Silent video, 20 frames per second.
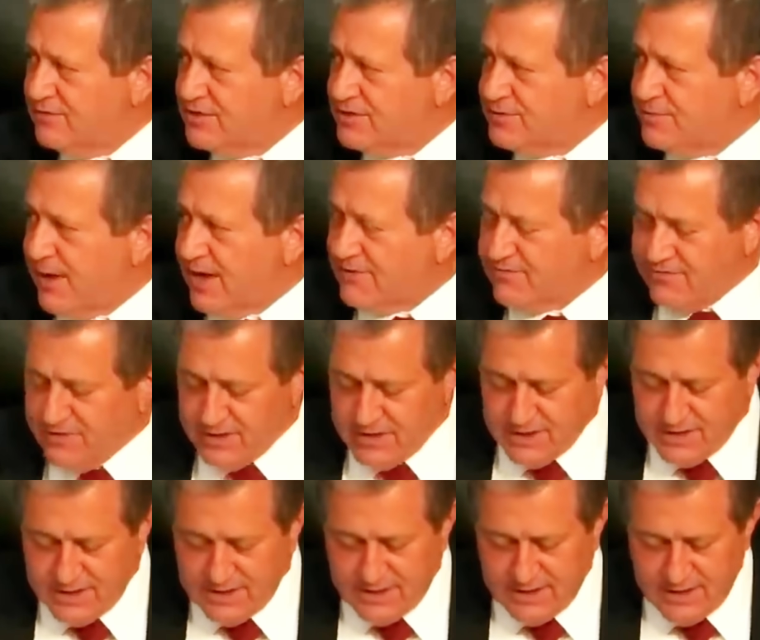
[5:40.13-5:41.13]

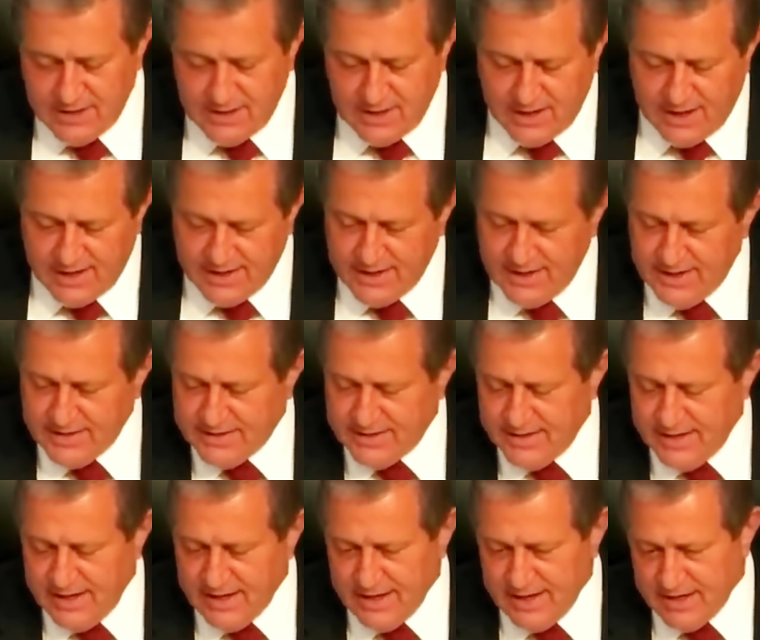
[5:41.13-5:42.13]
respectfully,
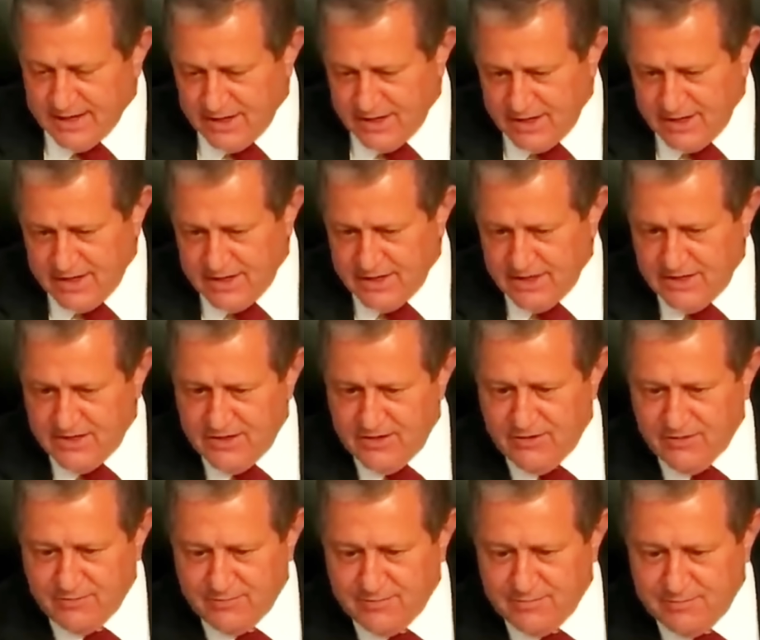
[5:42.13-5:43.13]
you
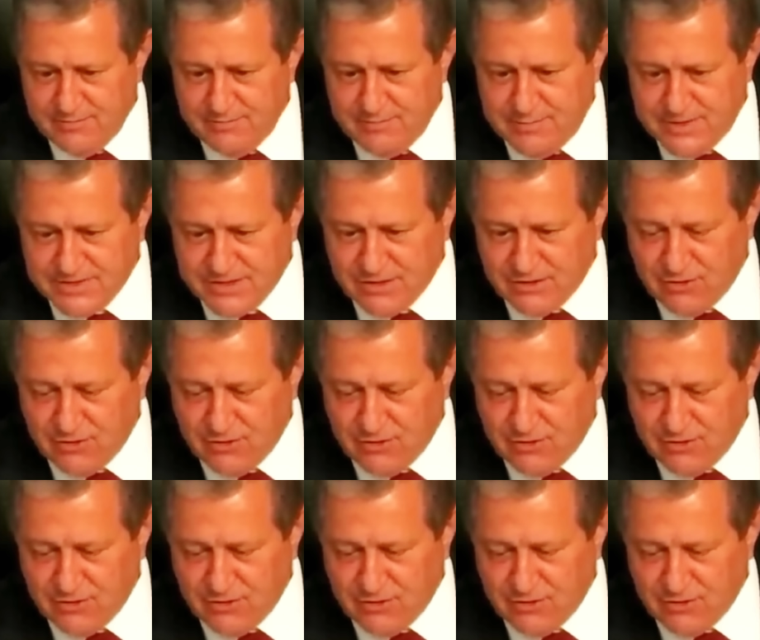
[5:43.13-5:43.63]
know, Ms.